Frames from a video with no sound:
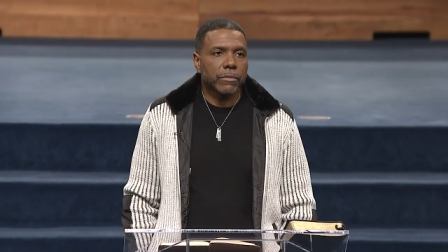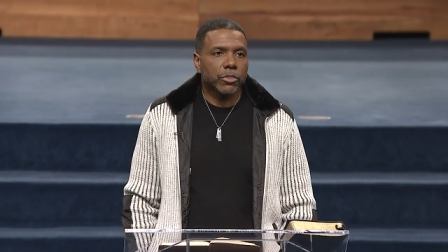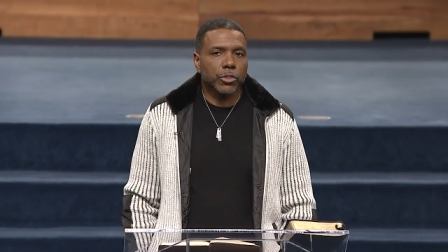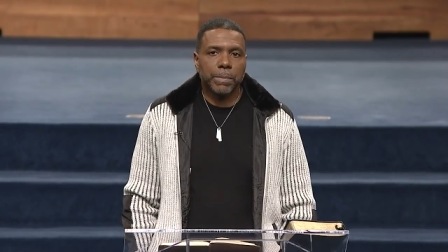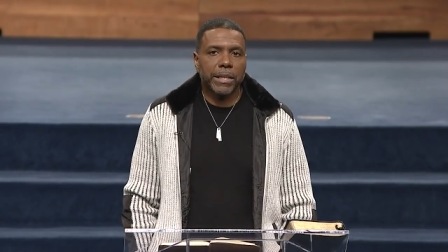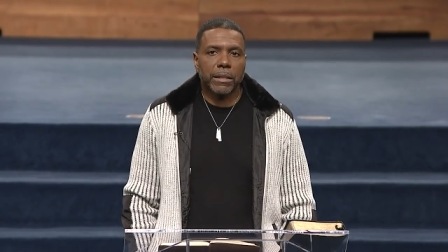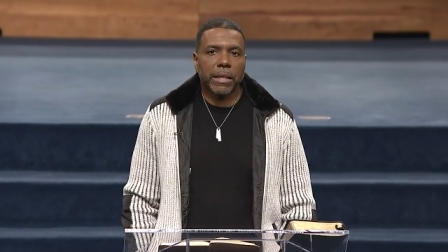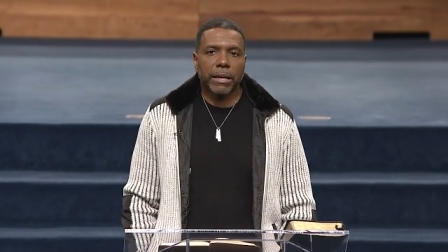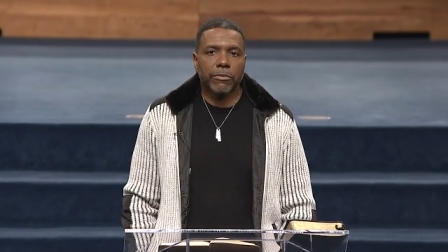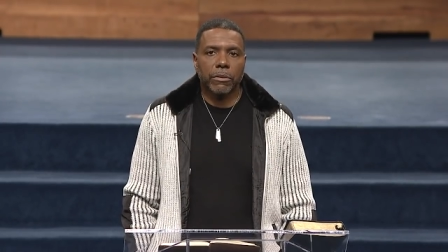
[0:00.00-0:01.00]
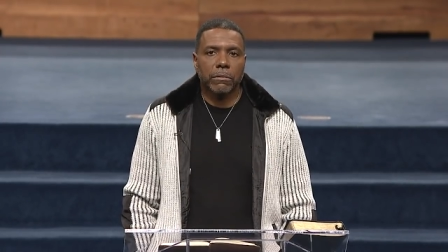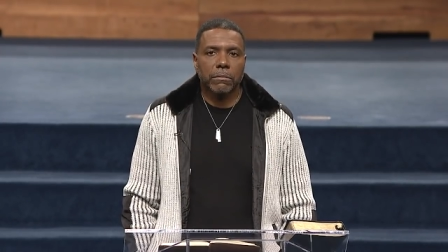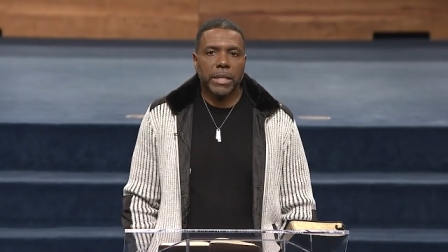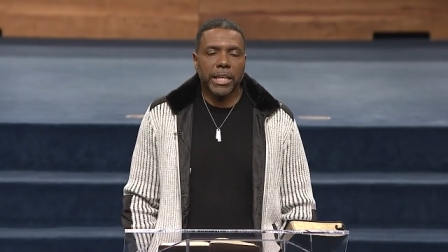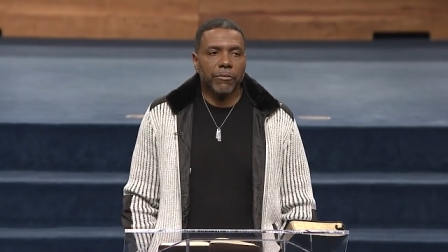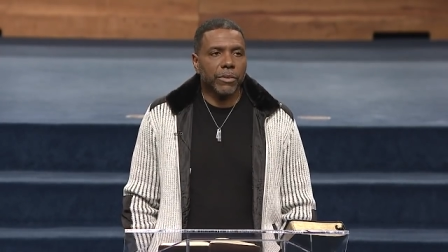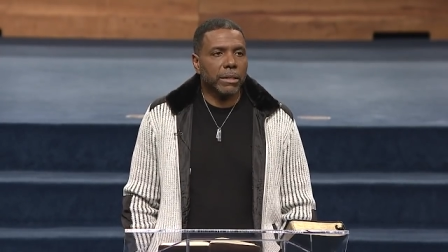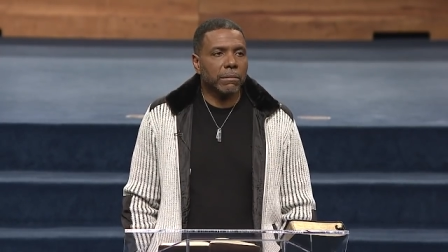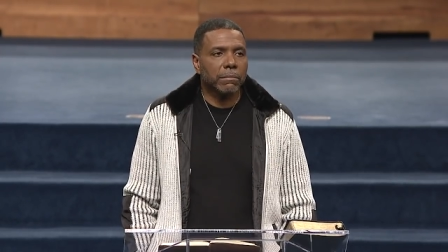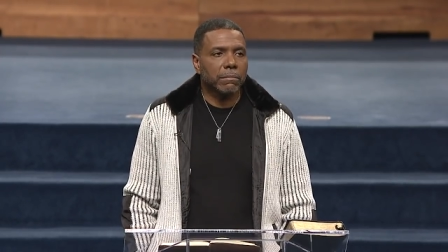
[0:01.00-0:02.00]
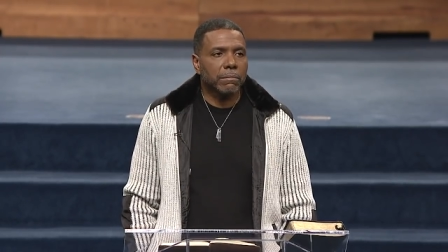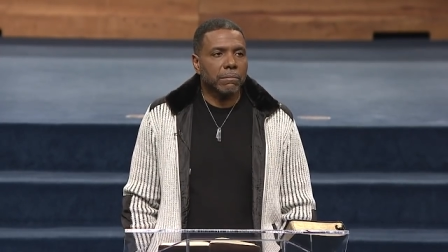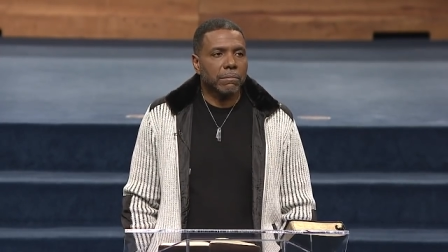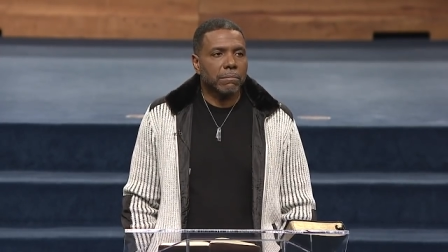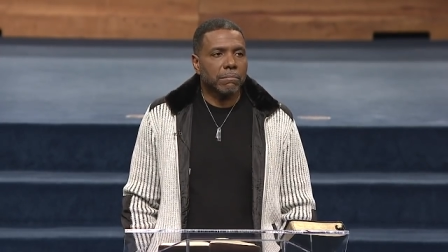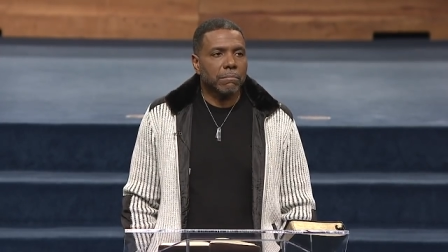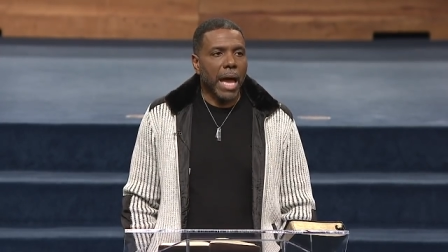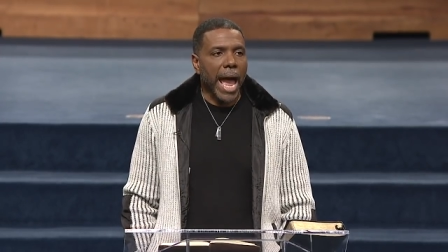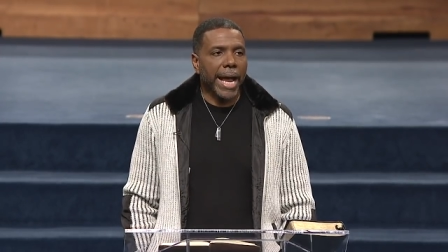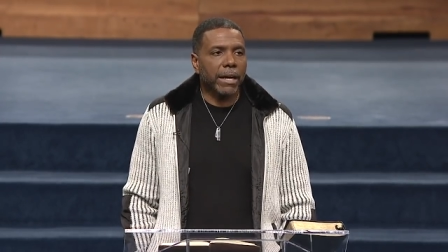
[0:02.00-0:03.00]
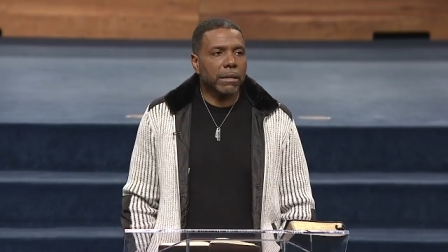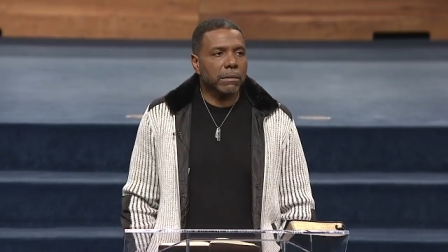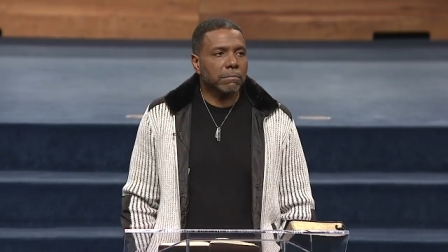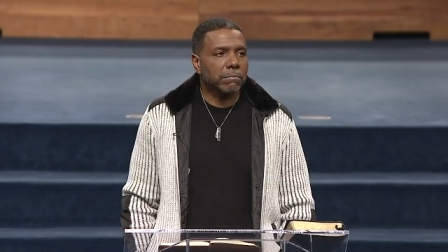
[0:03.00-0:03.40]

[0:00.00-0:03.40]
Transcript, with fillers: Just being thankful. Envy, anger,